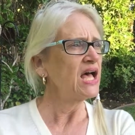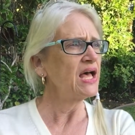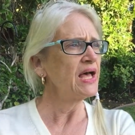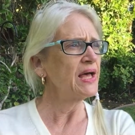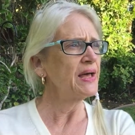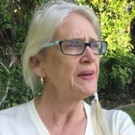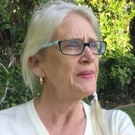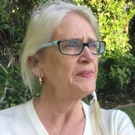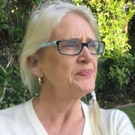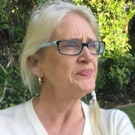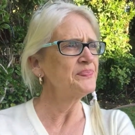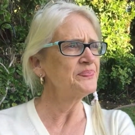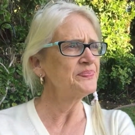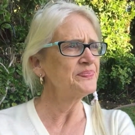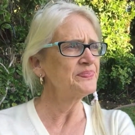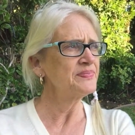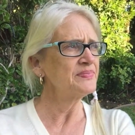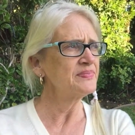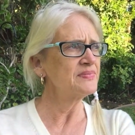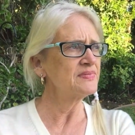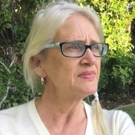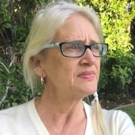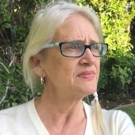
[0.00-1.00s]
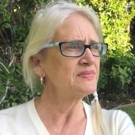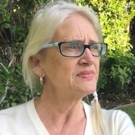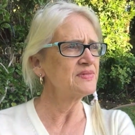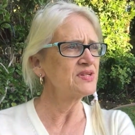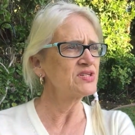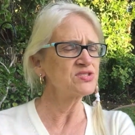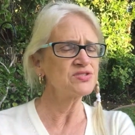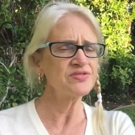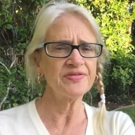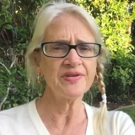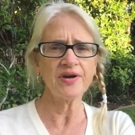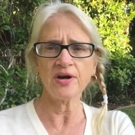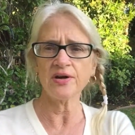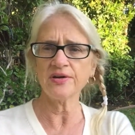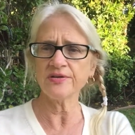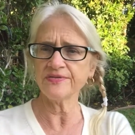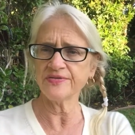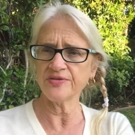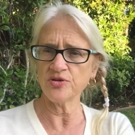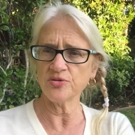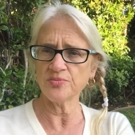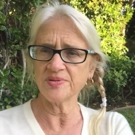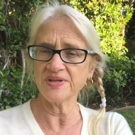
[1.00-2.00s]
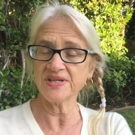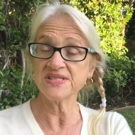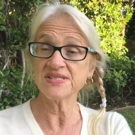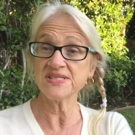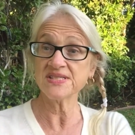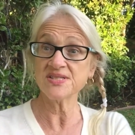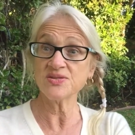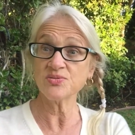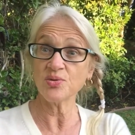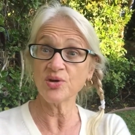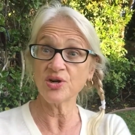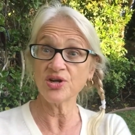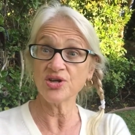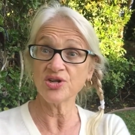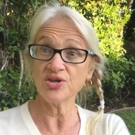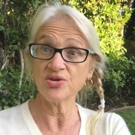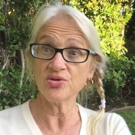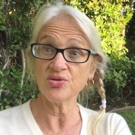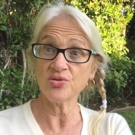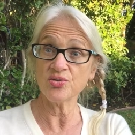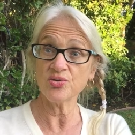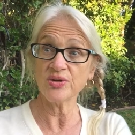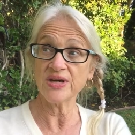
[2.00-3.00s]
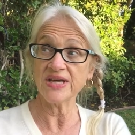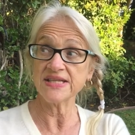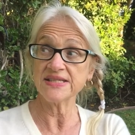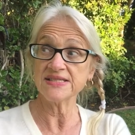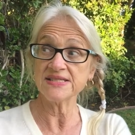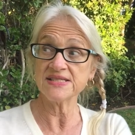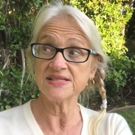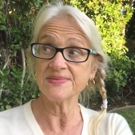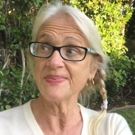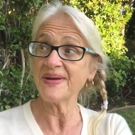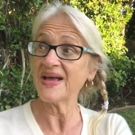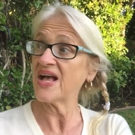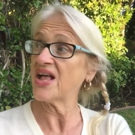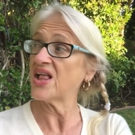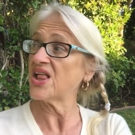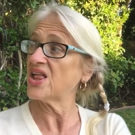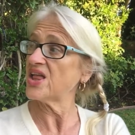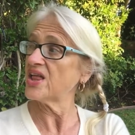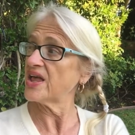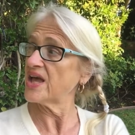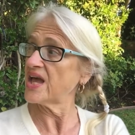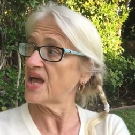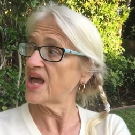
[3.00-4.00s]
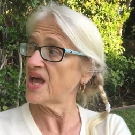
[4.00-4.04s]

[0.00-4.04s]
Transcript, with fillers: Um, there's very few places where you can smell